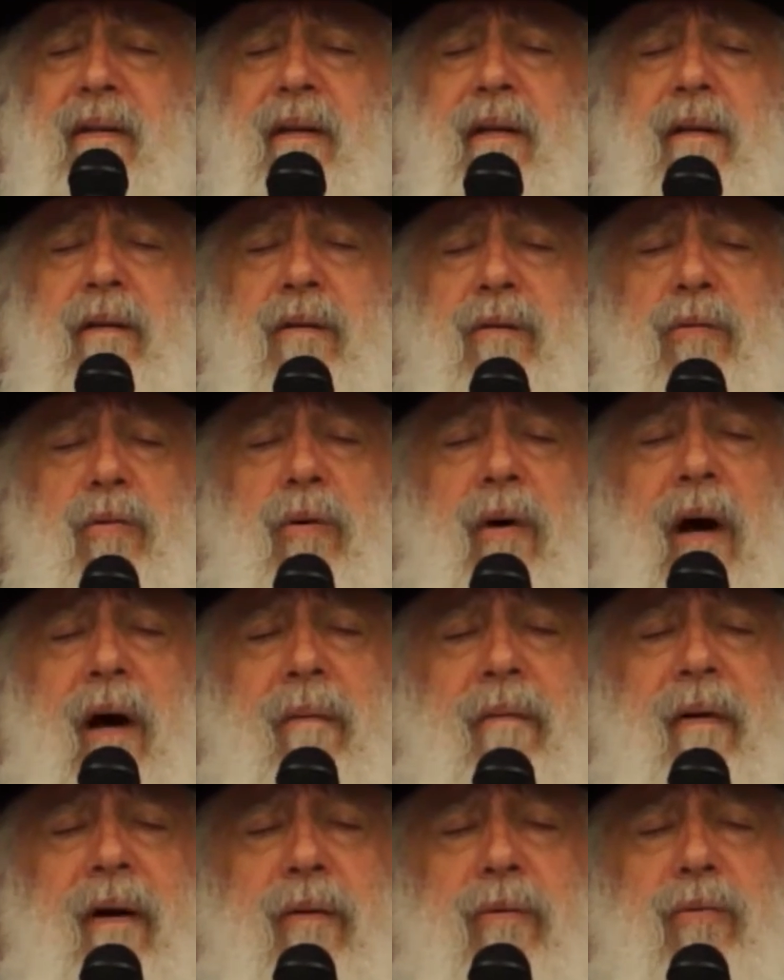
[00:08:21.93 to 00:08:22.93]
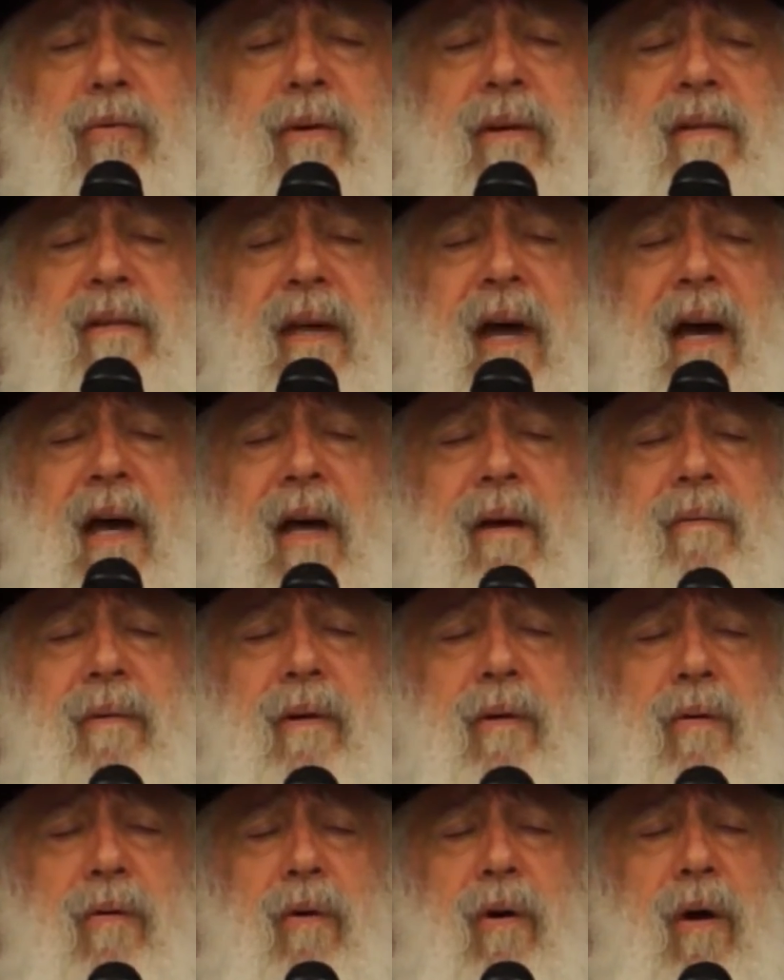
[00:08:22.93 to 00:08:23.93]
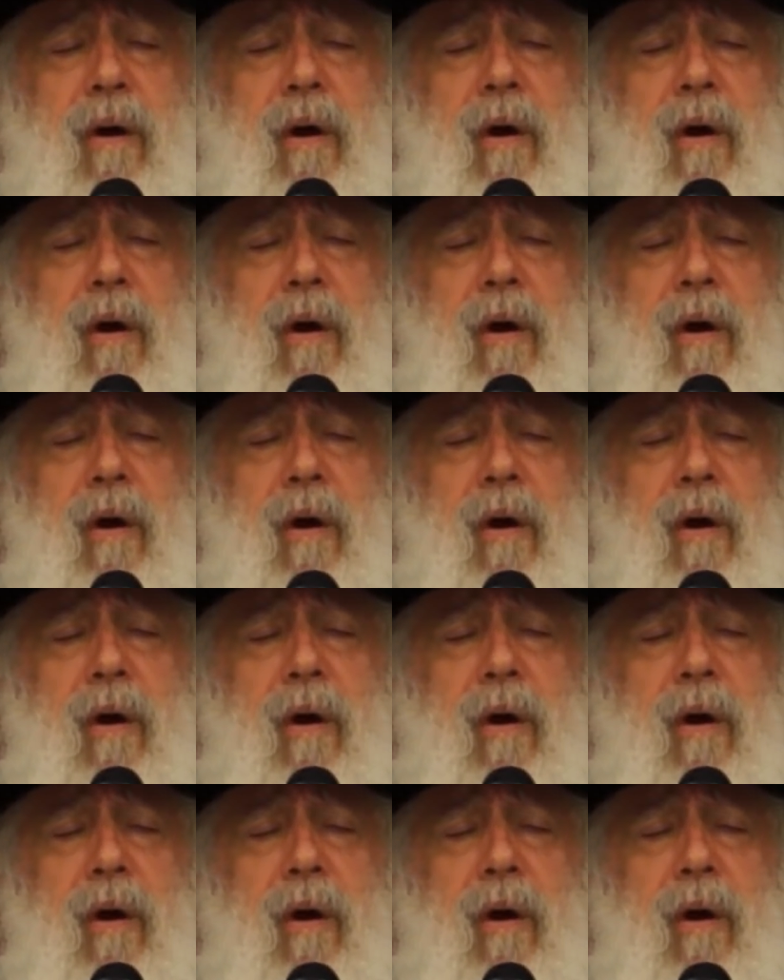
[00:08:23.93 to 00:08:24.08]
did to Yitzhak Avinu.